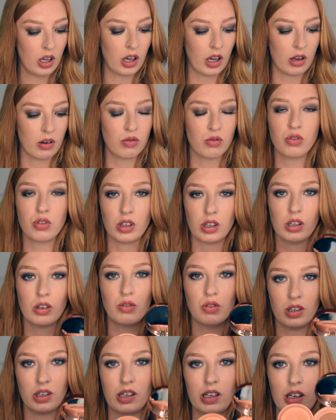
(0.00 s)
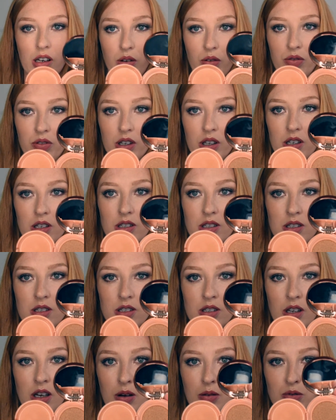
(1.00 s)
I really, really love
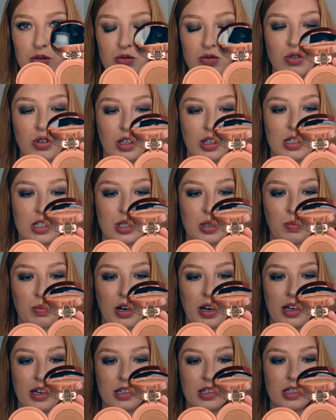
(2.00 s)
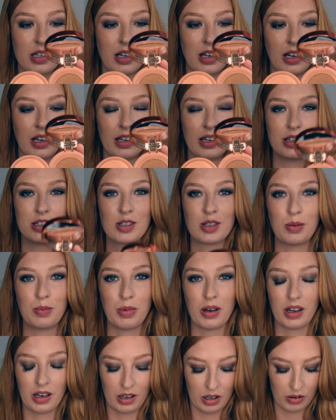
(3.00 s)
this. I was really surprised that I liked it,
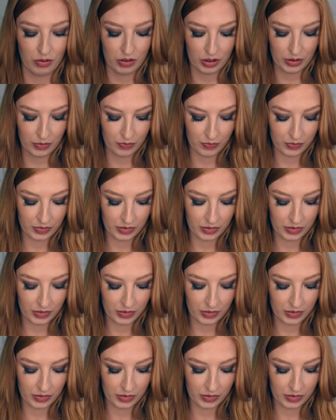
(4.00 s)
but I love it.